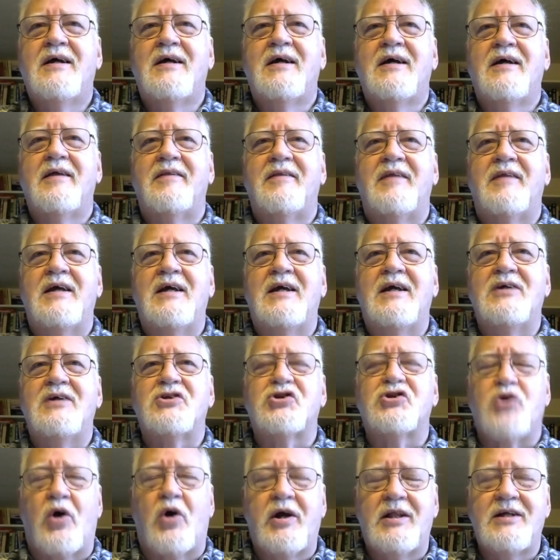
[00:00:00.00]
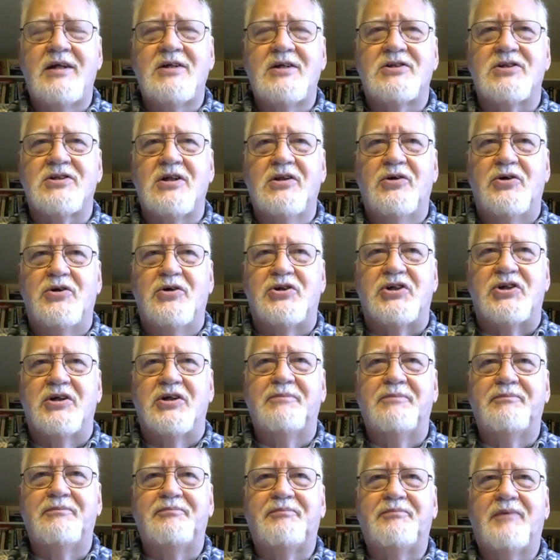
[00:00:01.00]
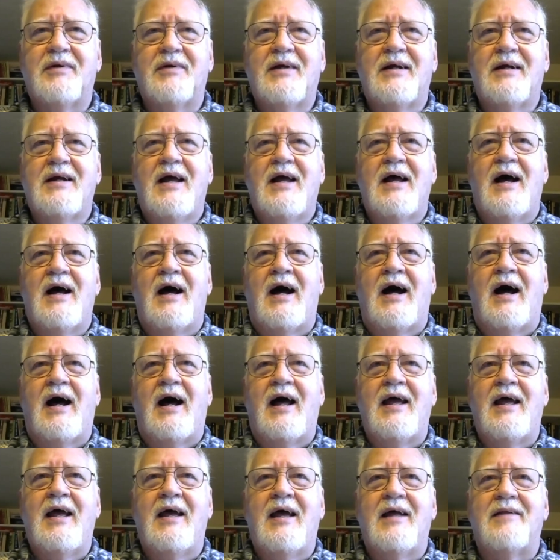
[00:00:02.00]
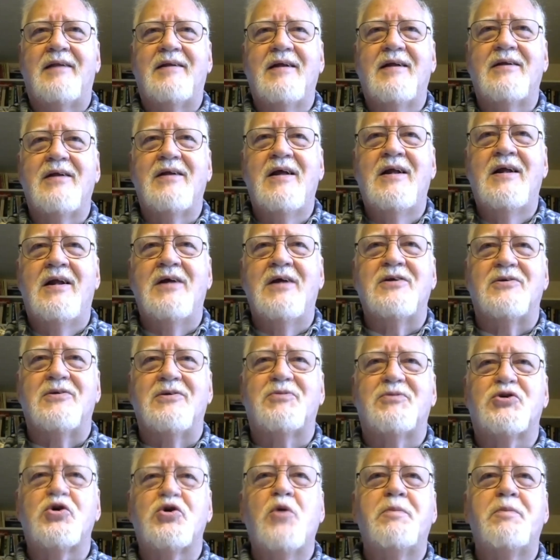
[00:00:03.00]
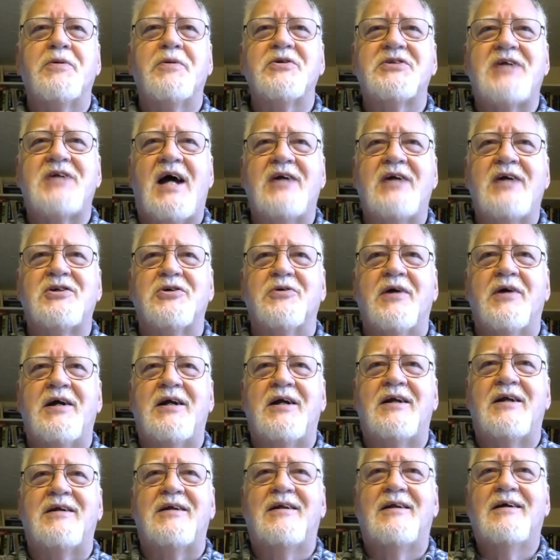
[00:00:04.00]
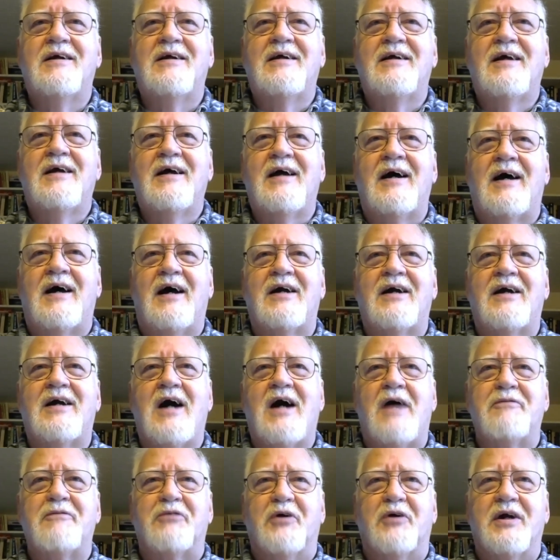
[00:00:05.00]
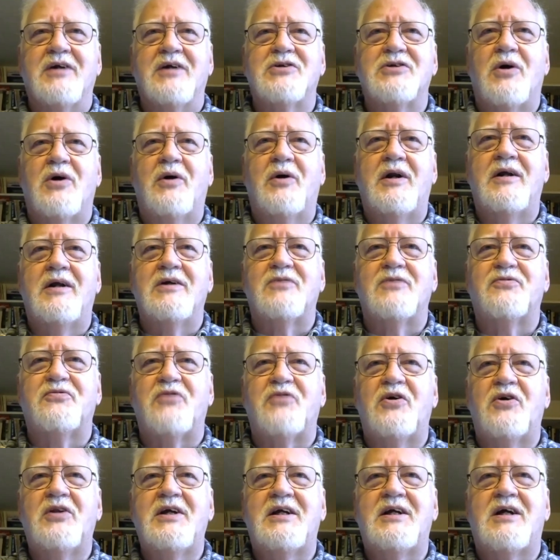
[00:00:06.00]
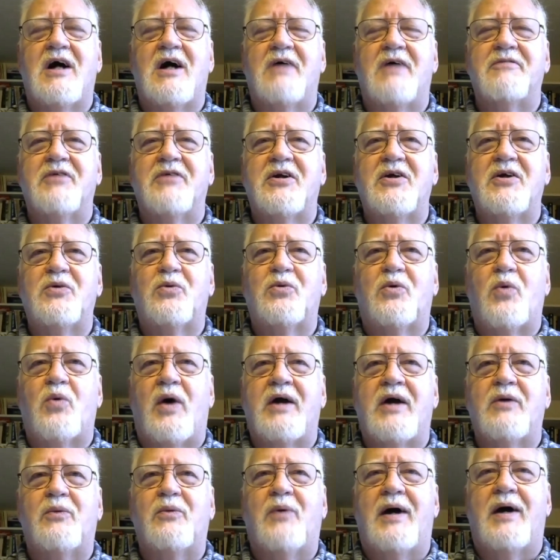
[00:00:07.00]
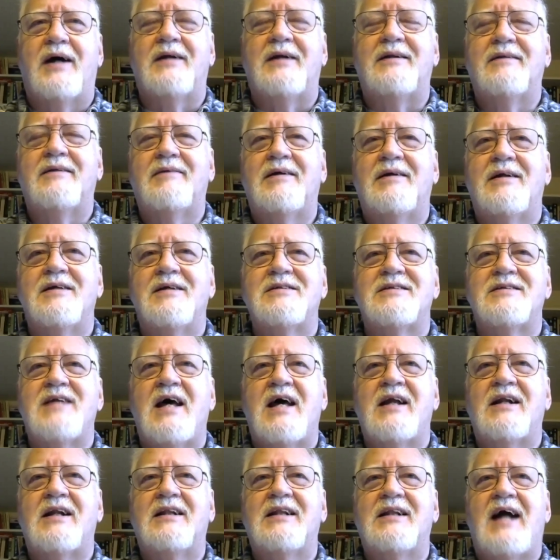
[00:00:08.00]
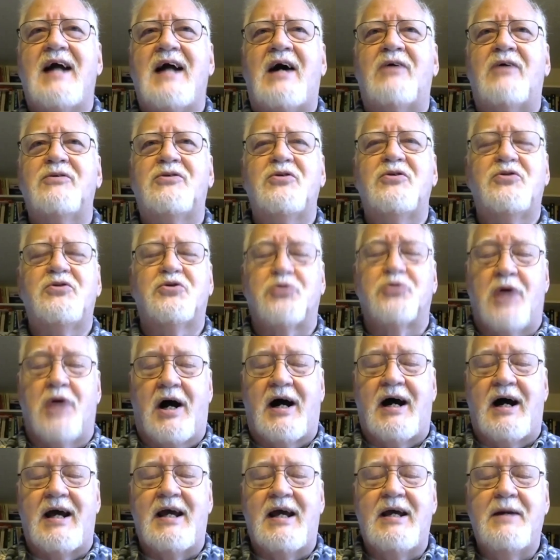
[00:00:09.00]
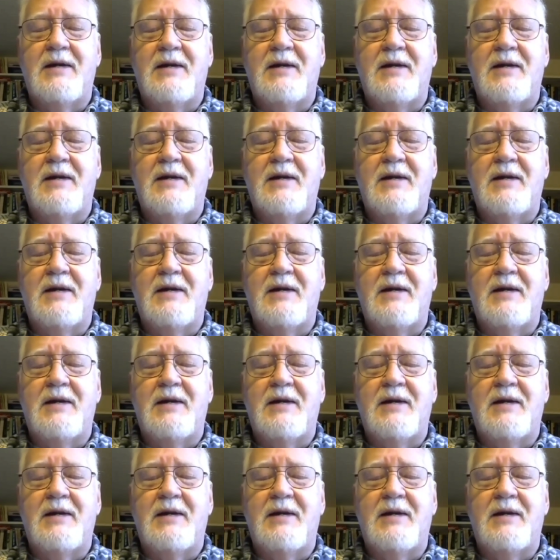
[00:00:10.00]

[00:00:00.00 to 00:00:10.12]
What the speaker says: the soiling solution in a super saturated covering, so it is fully covered and quite wet. It is then allowed to dry,